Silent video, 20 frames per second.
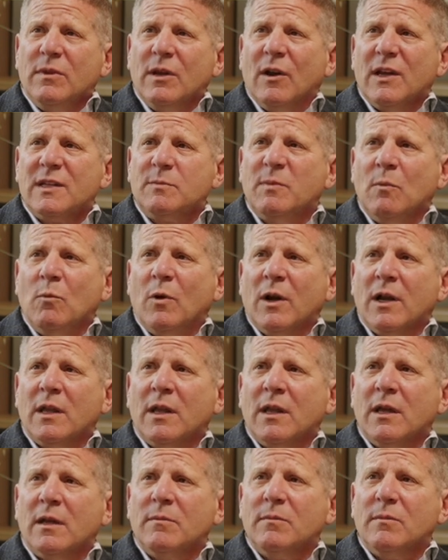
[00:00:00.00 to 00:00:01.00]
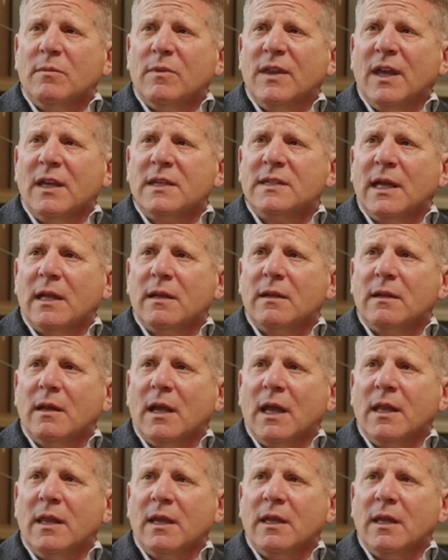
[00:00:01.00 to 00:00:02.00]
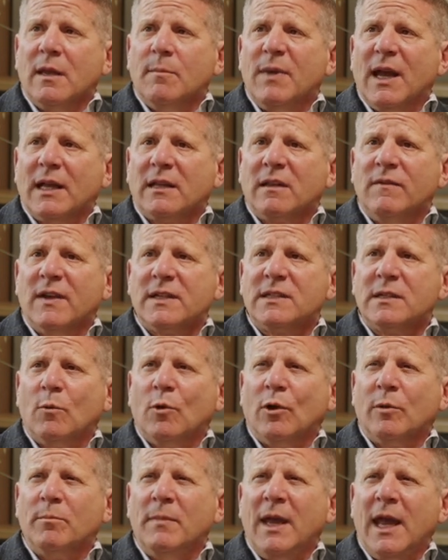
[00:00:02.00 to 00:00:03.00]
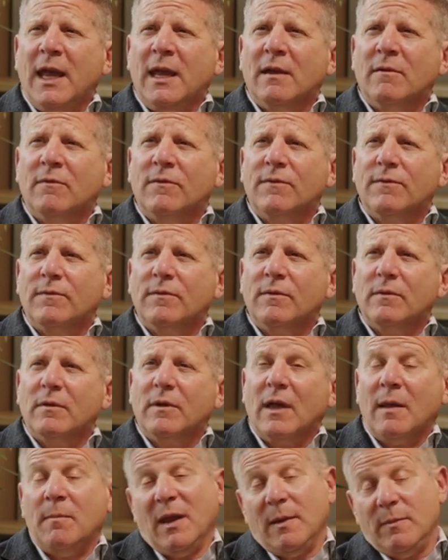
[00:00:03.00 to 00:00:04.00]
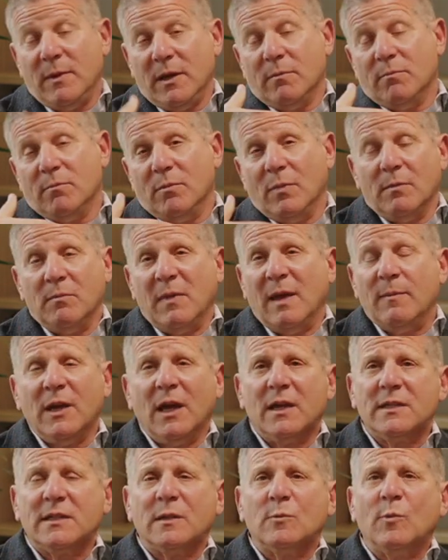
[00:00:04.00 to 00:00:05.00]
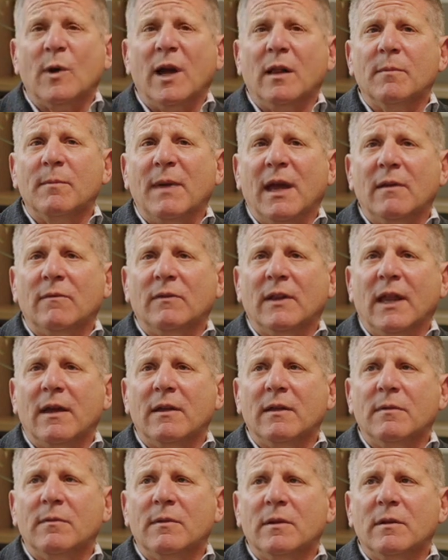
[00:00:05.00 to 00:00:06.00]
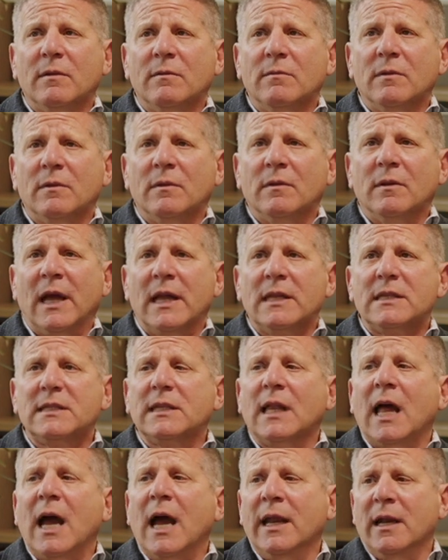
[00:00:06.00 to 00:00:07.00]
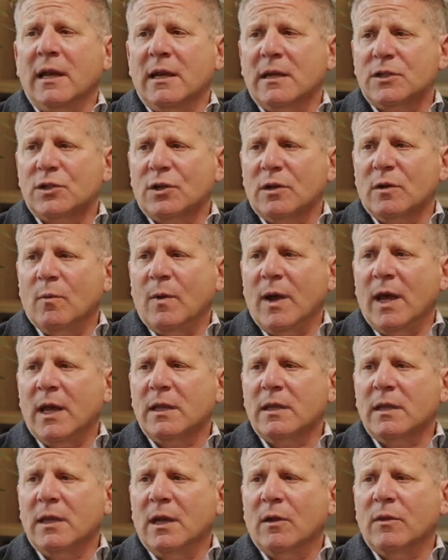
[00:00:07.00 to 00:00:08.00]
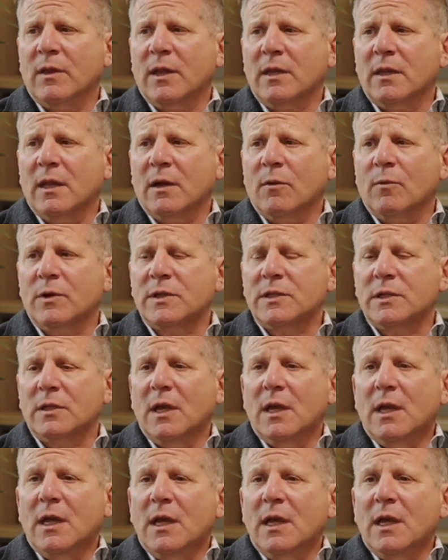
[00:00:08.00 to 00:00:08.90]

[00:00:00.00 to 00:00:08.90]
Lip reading: has been one of the things that I think the impact investing world may have, and maybe us as well, may have let slide in a certain way. That there was,